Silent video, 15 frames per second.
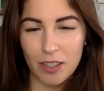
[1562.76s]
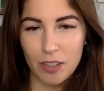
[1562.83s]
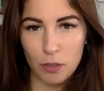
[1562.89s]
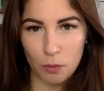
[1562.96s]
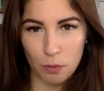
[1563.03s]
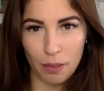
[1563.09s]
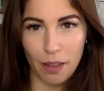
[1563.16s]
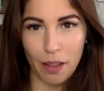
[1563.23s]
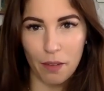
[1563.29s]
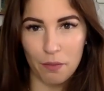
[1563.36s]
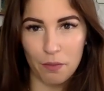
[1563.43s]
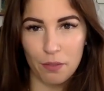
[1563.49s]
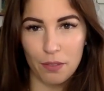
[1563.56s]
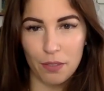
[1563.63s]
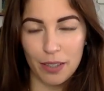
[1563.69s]
to love.
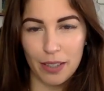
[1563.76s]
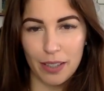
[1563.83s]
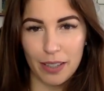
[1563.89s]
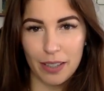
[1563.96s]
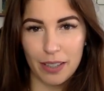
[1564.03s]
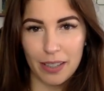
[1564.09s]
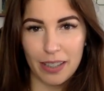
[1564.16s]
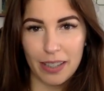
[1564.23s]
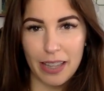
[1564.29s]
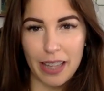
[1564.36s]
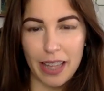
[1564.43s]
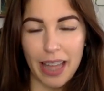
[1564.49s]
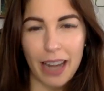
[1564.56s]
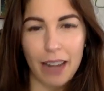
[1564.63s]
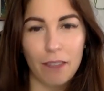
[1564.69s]

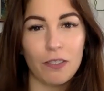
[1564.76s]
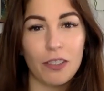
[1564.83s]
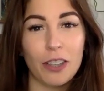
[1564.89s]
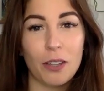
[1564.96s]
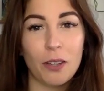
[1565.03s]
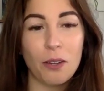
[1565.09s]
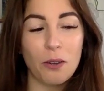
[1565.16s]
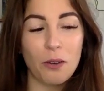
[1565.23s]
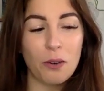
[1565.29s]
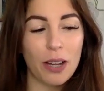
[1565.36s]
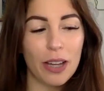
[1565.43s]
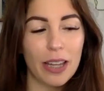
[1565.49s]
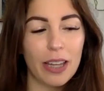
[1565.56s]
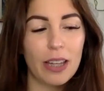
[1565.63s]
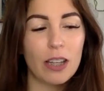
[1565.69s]
And if you
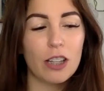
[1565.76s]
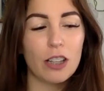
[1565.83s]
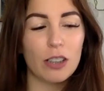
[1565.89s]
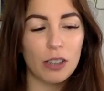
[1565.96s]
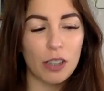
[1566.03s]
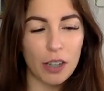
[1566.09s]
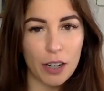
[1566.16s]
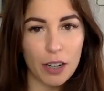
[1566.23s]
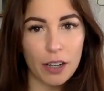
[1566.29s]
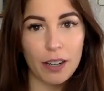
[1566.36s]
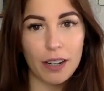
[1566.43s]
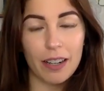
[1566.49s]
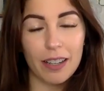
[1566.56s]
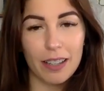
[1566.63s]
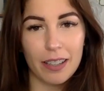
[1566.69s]

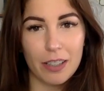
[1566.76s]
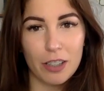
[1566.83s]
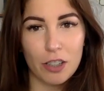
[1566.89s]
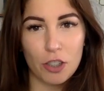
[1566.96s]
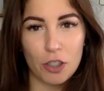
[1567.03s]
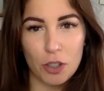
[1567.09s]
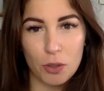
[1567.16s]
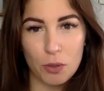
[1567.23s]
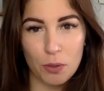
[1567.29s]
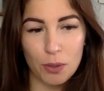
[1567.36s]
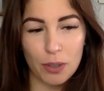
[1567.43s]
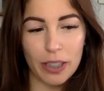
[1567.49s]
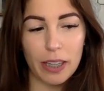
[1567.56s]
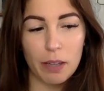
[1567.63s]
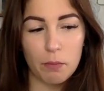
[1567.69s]
learn to
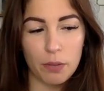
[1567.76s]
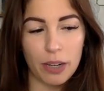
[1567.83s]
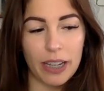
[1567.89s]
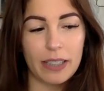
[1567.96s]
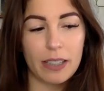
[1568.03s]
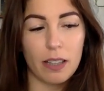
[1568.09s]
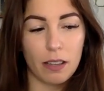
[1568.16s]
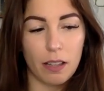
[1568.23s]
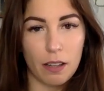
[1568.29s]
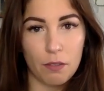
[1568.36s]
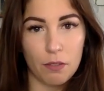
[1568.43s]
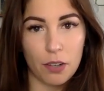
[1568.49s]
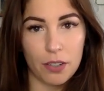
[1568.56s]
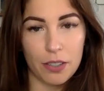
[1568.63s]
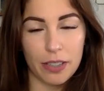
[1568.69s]
truly embrace and
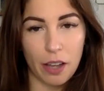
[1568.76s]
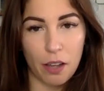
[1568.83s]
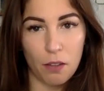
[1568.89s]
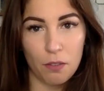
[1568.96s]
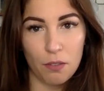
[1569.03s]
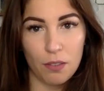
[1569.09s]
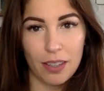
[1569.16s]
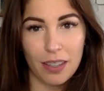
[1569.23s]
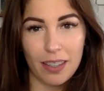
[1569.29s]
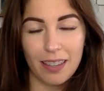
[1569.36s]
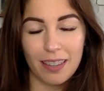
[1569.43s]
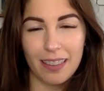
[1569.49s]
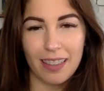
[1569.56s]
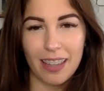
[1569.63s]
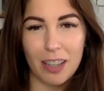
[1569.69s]
love yourself,
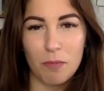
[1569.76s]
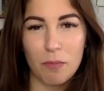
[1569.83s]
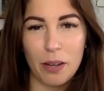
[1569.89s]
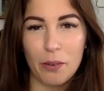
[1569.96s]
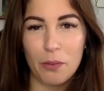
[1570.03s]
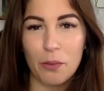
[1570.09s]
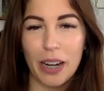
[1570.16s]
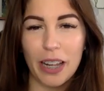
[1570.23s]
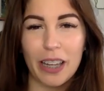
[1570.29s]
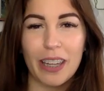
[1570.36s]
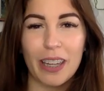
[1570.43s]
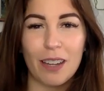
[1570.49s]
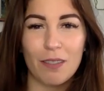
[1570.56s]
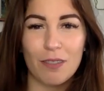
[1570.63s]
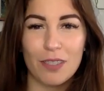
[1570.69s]
think about what a
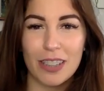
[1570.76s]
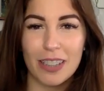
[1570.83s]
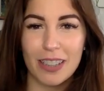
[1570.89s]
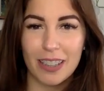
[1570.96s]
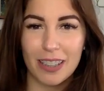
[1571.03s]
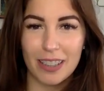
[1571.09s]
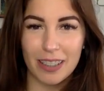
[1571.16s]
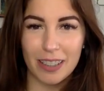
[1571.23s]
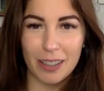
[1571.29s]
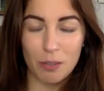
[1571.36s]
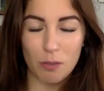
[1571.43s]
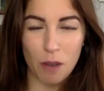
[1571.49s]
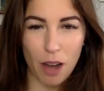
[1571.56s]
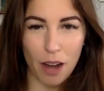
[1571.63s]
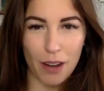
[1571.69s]
gift
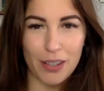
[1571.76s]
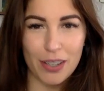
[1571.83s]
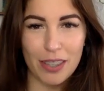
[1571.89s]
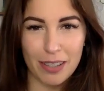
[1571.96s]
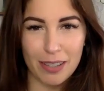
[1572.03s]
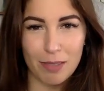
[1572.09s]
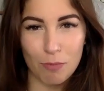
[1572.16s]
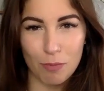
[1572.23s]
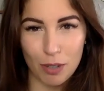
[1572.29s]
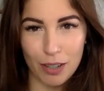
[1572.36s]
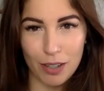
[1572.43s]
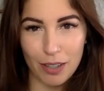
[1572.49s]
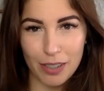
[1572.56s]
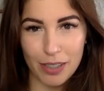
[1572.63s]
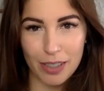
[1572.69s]
you are to this
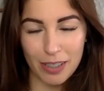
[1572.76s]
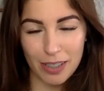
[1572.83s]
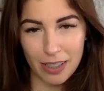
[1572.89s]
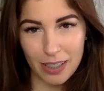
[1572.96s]
world,